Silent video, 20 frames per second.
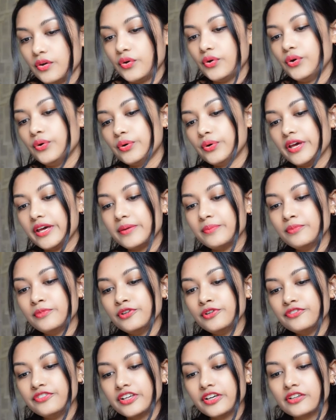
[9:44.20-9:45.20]
Okay,
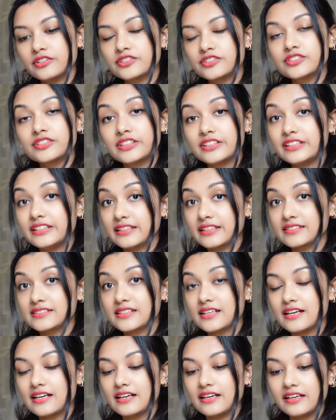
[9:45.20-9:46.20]
moving on to the next
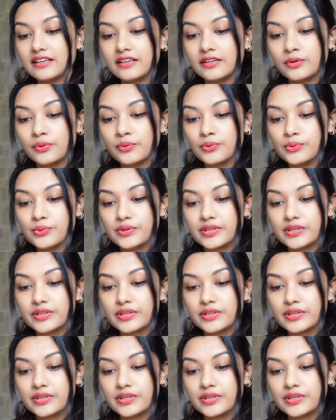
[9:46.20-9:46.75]
guy, who